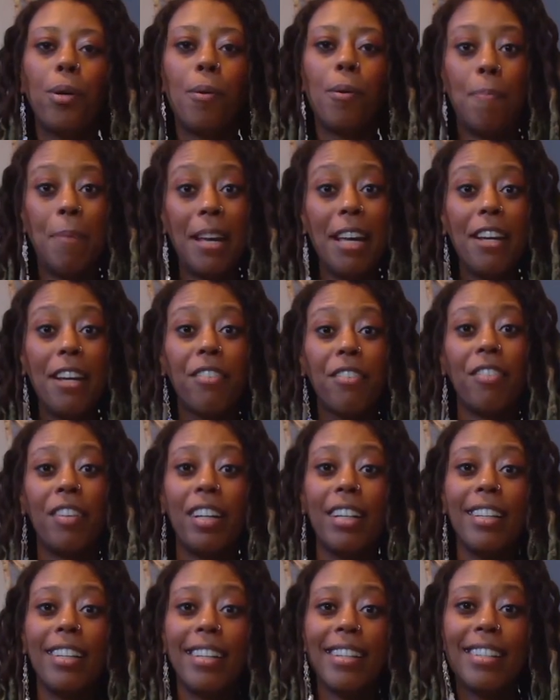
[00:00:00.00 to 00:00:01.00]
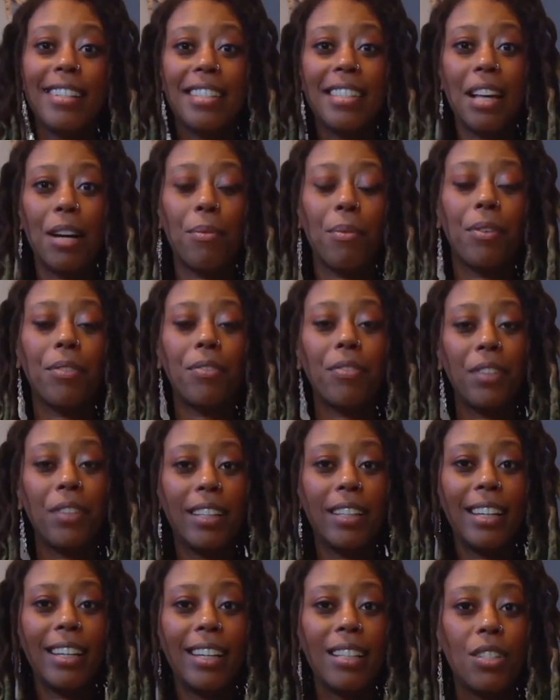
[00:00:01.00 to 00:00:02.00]
big feelings that we're
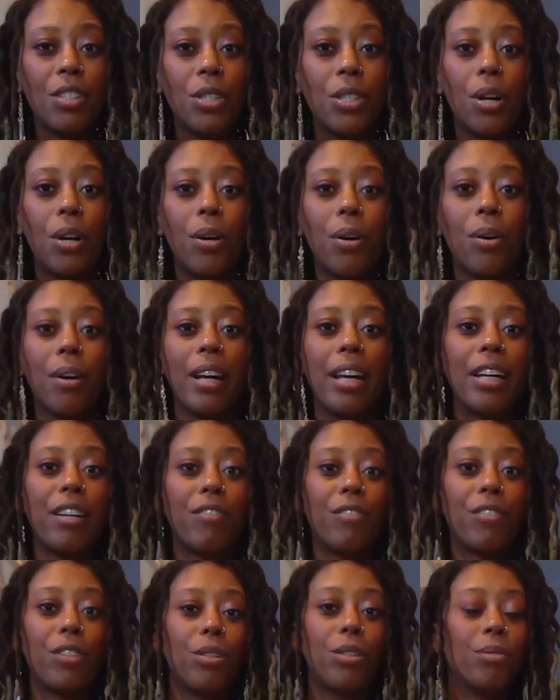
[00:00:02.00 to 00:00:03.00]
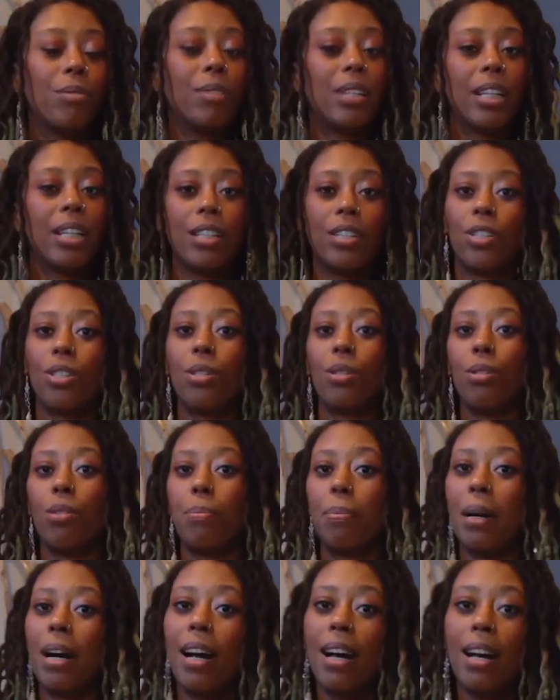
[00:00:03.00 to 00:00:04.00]
feeling. So if you need to
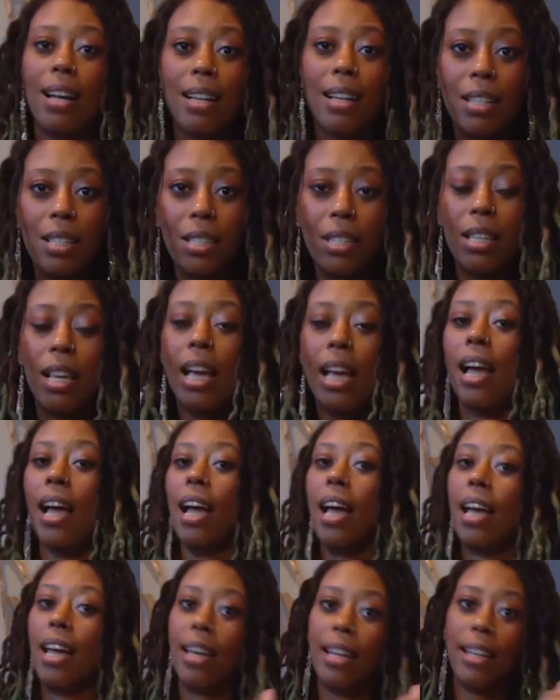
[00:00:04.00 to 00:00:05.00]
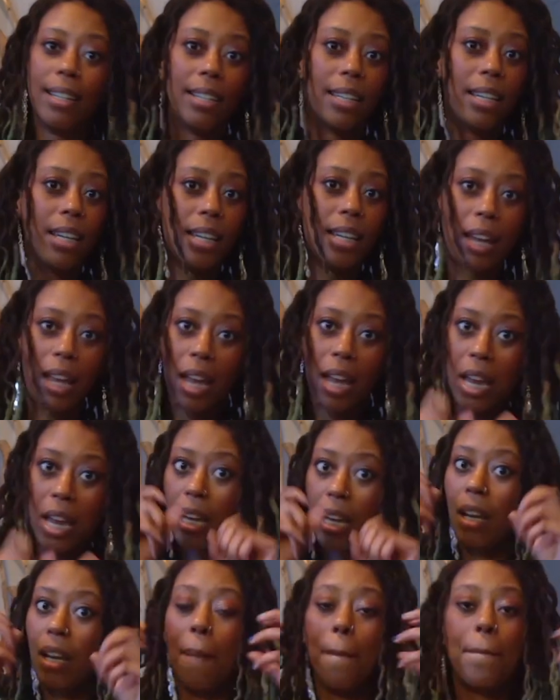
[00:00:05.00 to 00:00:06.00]
pause and
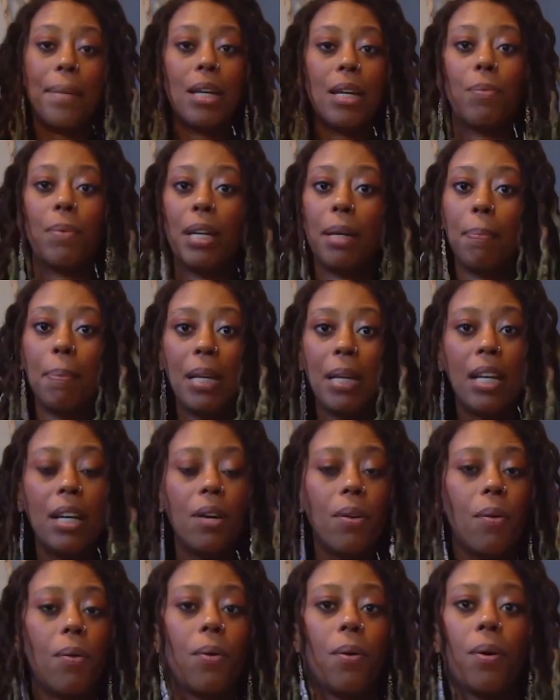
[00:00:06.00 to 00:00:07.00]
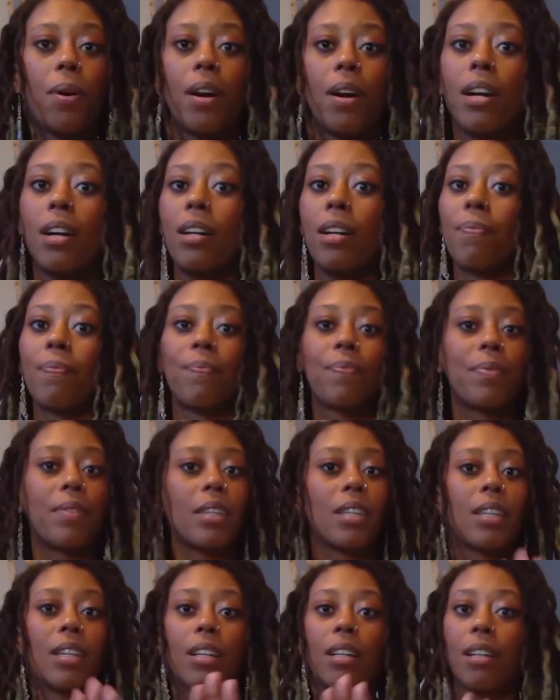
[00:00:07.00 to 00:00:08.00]
be weepy, or
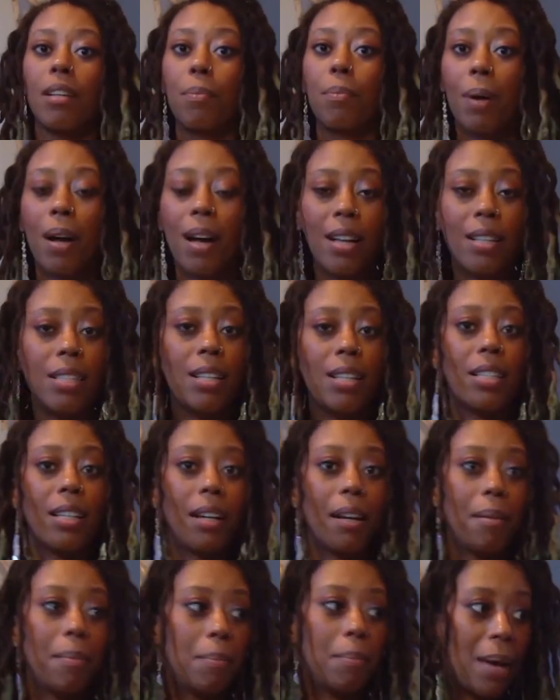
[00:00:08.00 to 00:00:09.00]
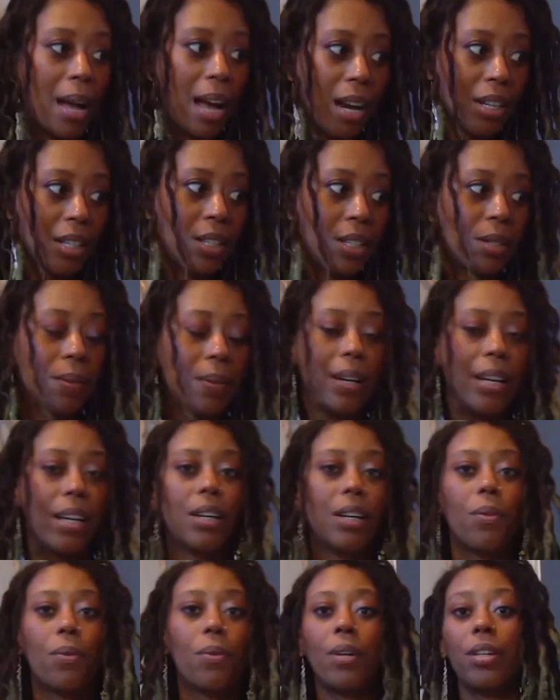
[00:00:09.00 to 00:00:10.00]
pause this and come back to
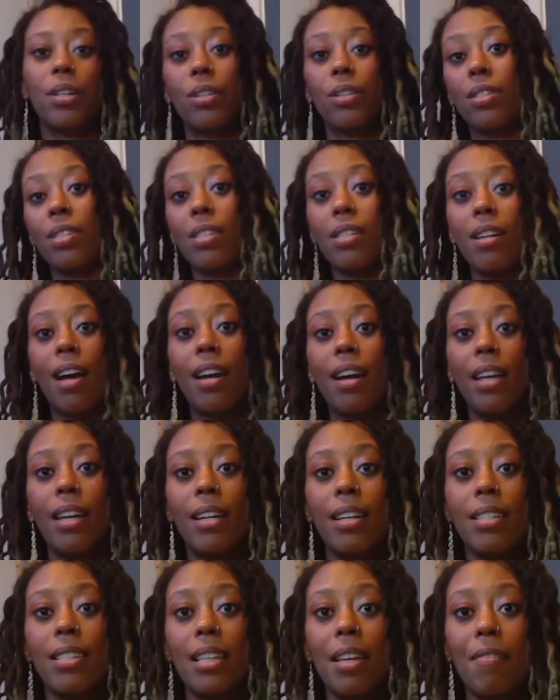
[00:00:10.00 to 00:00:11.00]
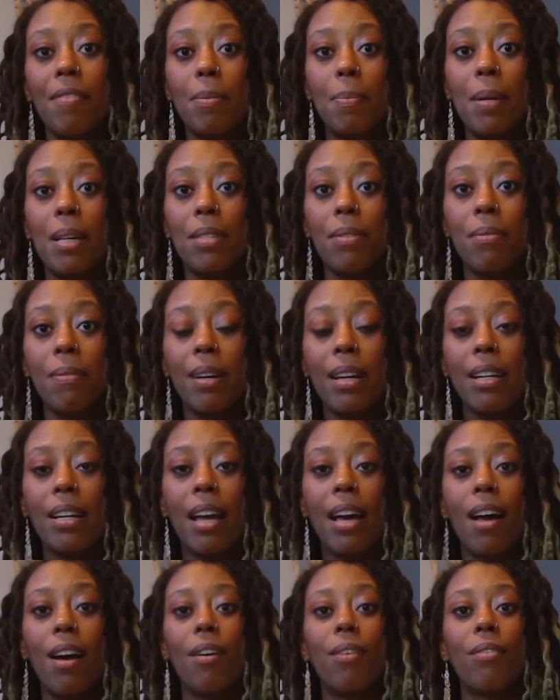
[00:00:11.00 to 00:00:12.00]
it, or you're just not in a safe space right
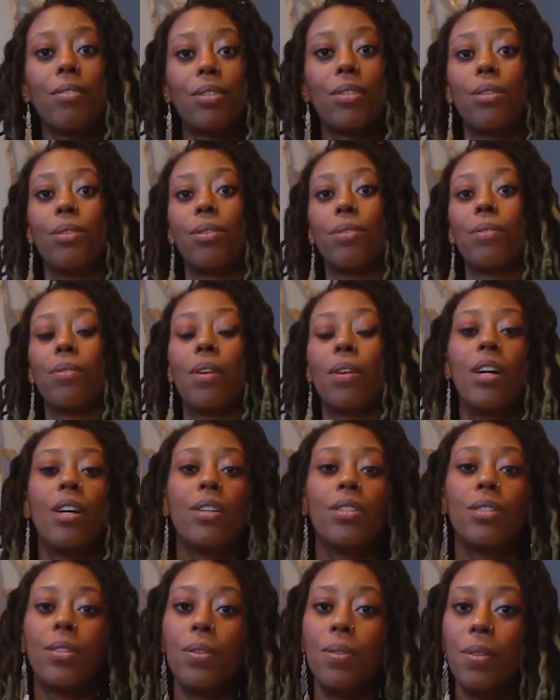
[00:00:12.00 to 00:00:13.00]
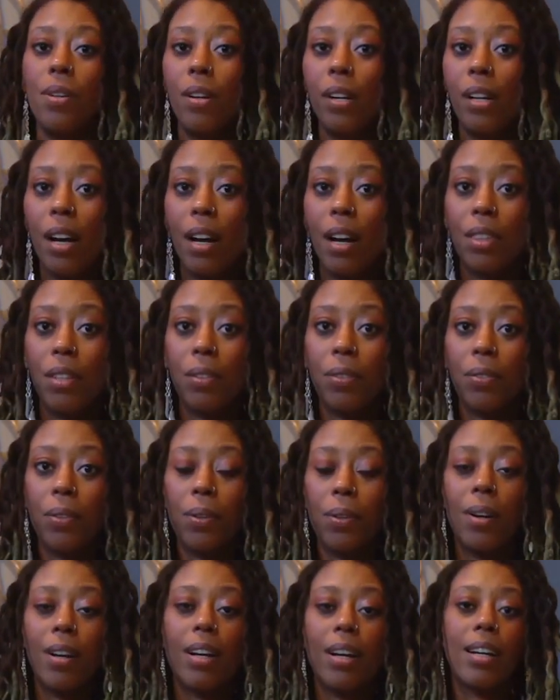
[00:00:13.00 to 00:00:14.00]
now to do yoga on the
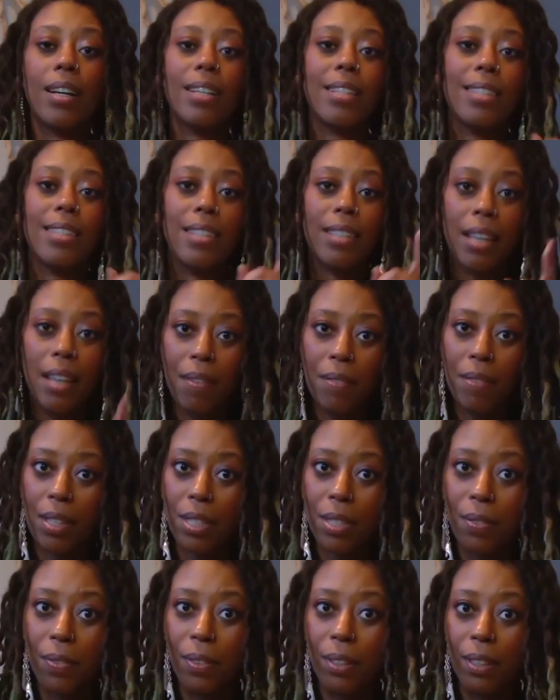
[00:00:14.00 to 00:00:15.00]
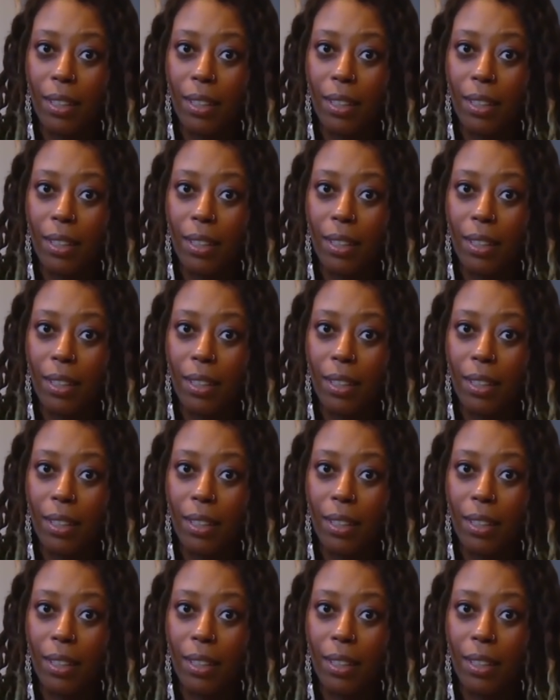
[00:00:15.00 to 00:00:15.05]
floor, save this for